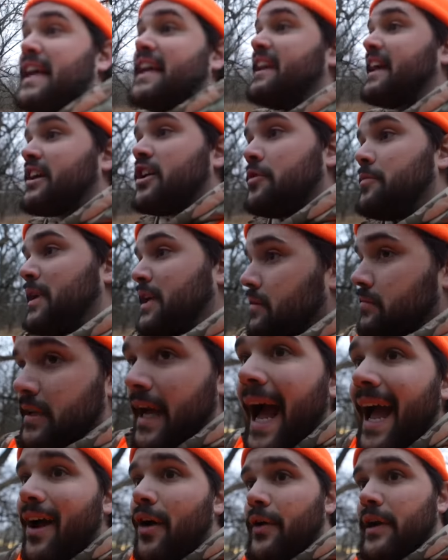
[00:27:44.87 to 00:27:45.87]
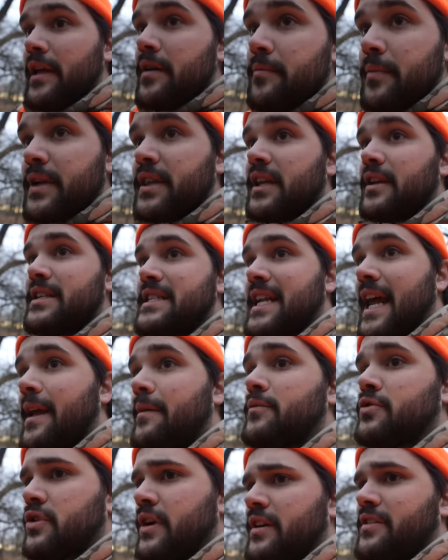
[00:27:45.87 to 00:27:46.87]
and that could be coyote, but the
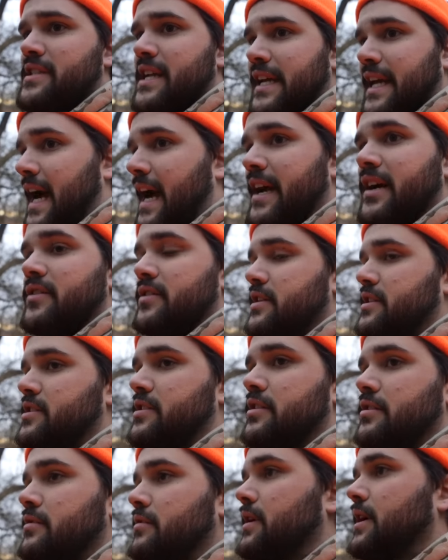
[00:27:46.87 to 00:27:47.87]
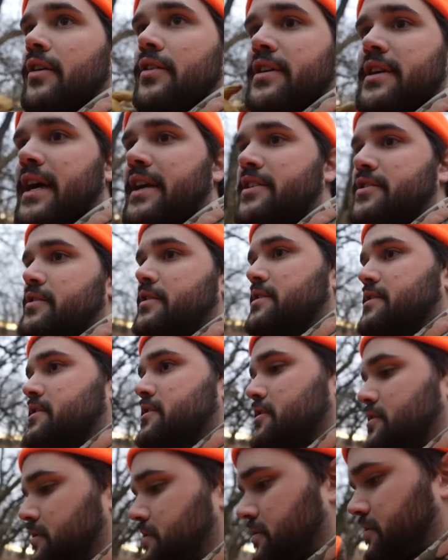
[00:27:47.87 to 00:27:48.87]
same trails that coyotes do, or the, I just realized
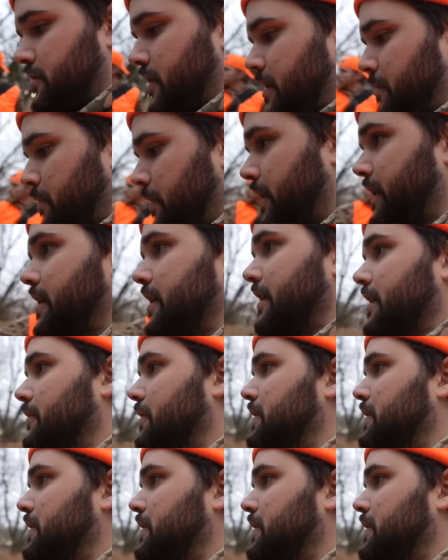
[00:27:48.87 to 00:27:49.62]
this is a scrape, right here.